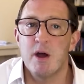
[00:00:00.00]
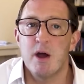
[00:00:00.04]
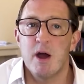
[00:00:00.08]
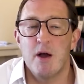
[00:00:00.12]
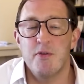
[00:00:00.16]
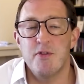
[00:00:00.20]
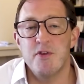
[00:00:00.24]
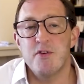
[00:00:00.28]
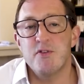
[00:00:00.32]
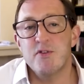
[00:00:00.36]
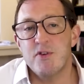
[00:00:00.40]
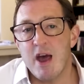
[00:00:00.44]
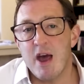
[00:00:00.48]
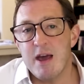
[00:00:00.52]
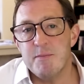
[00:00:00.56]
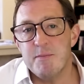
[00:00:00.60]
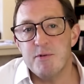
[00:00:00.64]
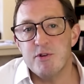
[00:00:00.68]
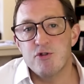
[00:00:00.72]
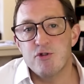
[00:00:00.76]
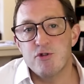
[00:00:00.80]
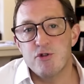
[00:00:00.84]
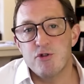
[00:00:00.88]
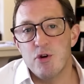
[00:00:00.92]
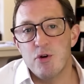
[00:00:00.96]
And the same
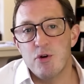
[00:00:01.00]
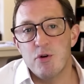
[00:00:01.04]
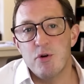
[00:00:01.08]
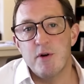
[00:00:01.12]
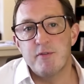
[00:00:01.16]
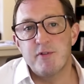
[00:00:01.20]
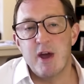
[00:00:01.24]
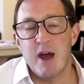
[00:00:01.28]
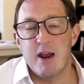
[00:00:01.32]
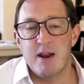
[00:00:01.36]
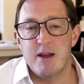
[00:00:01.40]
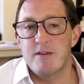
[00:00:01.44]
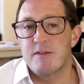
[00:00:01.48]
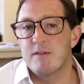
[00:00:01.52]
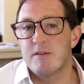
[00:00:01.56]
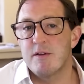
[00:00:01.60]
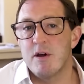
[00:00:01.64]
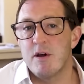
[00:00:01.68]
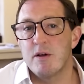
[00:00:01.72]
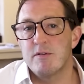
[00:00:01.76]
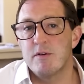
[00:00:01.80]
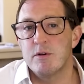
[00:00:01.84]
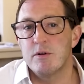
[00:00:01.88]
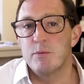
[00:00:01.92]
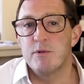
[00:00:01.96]
is true of getting
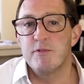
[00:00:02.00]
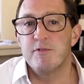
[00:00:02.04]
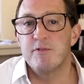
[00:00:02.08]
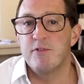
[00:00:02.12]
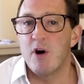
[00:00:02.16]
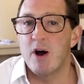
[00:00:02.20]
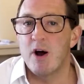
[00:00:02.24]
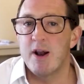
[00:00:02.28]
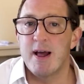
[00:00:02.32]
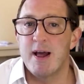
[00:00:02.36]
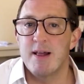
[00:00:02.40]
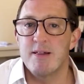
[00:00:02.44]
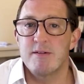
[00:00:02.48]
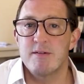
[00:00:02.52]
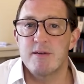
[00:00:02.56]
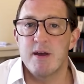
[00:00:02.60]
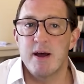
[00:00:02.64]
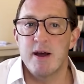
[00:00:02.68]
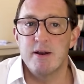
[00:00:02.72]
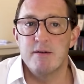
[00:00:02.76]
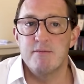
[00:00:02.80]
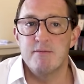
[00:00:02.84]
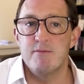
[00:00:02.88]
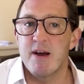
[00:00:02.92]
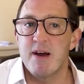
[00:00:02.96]
started with finance
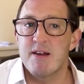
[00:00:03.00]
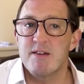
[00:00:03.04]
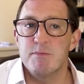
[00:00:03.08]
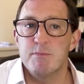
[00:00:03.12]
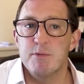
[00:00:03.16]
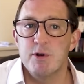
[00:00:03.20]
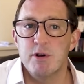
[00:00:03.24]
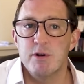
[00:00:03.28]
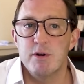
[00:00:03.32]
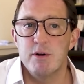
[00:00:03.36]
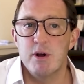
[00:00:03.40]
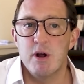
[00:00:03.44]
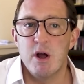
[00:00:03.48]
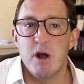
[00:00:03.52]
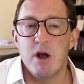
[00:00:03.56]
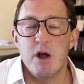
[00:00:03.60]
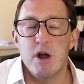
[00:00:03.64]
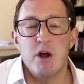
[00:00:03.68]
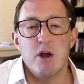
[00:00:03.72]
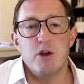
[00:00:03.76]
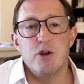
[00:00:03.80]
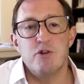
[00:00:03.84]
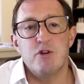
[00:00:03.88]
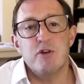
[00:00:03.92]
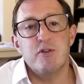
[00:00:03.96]
and investment.
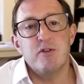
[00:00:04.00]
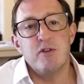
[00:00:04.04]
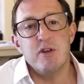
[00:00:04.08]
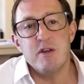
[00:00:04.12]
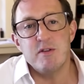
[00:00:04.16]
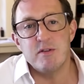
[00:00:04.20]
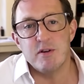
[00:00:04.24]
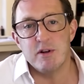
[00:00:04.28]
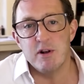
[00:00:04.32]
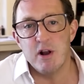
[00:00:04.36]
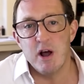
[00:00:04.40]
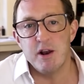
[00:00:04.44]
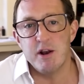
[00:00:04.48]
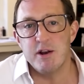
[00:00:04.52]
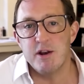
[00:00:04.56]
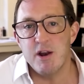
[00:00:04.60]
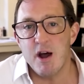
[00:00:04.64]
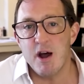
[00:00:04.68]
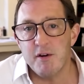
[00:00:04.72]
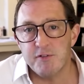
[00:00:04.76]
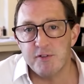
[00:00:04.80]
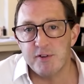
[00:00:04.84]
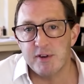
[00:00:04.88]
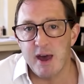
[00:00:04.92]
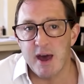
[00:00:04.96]
You just need to learn
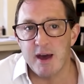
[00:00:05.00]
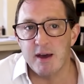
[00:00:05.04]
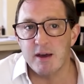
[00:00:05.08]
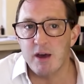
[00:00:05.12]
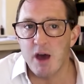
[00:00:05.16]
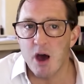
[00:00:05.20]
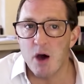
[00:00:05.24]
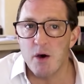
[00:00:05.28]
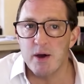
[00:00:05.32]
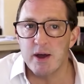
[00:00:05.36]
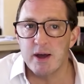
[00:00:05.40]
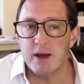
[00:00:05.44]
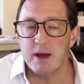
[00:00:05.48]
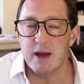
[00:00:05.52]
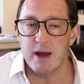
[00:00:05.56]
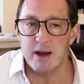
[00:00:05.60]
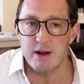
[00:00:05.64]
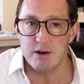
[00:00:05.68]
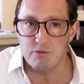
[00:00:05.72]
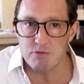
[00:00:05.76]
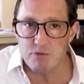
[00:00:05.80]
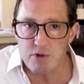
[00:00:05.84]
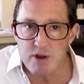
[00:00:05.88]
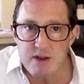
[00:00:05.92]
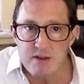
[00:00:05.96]
enough to get going
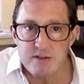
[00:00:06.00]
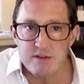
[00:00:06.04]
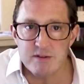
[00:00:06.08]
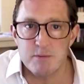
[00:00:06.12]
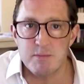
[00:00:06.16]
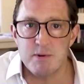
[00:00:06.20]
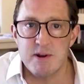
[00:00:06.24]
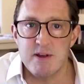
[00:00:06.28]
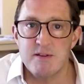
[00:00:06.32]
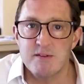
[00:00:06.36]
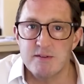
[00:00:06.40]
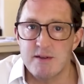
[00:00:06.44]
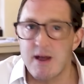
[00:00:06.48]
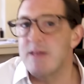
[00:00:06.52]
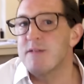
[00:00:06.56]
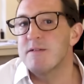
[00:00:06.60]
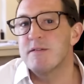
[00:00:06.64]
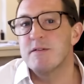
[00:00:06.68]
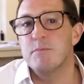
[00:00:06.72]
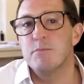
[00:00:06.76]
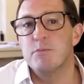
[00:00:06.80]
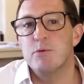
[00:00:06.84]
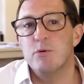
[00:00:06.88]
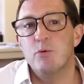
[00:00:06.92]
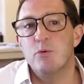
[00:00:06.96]
in a reasonably
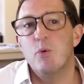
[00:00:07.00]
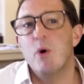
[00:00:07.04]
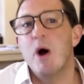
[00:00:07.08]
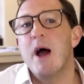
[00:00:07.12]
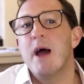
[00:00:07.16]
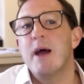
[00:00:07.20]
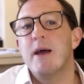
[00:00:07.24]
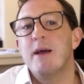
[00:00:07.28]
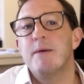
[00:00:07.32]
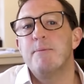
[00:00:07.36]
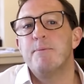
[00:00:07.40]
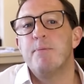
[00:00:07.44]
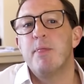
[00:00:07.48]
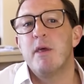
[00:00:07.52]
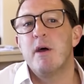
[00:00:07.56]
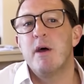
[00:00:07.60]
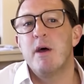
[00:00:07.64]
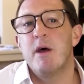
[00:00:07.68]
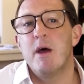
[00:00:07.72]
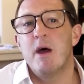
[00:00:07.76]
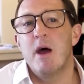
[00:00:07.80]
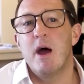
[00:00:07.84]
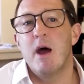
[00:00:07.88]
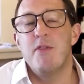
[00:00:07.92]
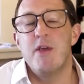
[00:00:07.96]
sensible way.
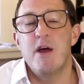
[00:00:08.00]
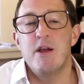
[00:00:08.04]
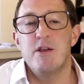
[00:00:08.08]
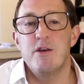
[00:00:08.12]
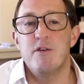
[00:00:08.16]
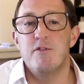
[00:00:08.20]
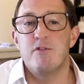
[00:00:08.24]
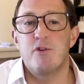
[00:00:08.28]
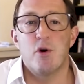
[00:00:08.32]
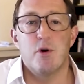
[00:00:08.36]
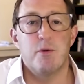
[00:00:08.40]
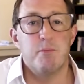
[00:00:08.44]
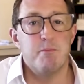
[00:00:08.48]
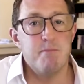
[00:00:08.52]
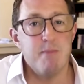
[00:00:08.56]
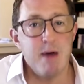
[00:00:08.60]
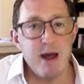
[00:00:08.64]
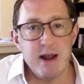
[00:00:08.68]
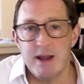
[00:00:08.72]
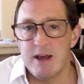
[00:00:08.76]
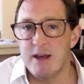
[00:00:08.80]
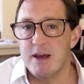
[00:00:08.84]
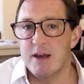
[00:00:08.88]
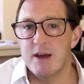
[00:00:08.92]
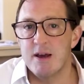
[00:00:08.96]
And then you've got
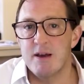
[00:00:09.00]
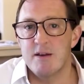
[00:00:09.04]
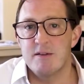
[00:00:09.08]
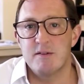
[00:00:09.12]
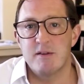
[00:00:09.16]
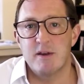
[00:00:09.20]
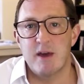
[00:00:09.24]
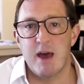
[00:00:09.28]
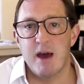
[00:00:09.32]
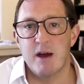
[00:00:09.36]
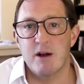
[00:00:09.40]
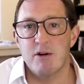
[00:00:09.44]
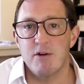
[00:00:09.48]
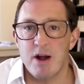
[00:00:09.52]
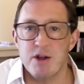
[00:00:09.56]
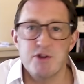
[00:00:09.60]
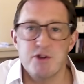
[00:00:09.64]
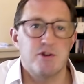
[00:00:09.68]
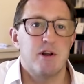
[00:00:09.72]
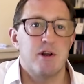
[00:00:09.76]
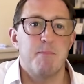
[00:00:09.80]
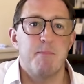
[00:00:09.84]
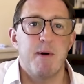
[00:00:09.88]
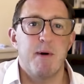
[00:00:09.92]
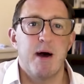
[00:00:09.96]
many years to get
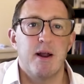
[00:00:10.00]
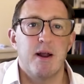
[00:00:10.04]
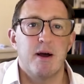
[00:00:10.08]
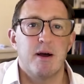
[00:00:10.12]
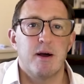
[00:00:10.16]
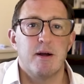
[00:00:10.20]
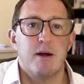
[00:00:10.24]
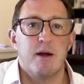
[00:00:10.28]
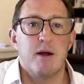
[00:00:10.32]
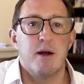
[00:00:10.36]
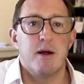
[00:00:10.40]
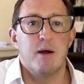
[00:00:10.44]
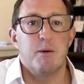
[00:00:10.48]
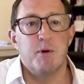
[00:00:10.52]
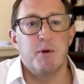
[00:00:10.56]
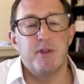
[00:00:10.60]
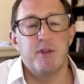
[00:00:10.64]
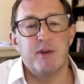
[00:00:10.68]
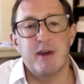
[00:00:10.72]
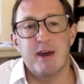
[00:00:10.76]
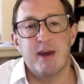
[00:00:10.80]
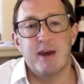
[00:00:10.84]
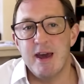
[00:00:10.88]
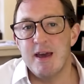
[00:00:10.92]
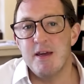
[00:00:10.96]
gradually better, but the
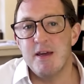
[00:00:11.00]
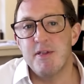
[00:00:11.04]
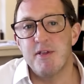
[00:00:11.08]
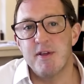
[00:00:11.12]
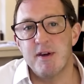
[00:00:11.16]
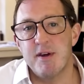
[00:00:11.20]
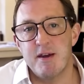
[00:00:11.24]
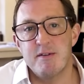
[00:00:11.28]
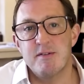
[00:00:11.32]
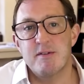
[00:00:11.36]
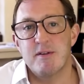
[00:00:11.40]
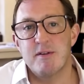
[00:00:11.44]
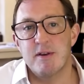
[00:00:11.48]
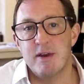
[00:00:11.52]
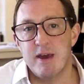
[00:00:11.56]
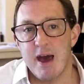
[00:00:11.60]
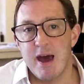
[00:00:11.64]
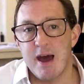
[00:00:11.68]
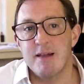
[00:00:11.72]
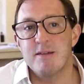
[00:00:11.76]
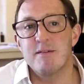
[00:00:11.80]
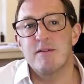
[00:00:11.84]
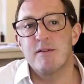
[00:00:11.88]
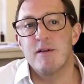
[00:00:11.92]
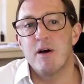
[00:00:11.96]
key thing is to
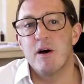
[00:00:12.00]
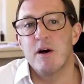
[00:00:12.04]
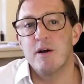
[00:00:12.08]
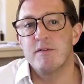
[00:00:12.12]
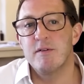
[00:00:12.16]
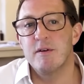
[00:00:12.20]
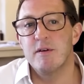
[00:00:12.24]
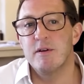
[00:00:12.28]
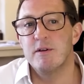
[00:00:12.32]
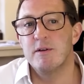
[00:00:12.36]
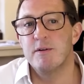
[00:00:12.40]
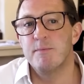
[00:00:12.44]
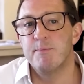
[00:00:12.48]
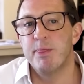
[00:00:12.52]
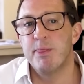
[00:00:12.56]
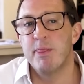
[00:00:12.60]
get started.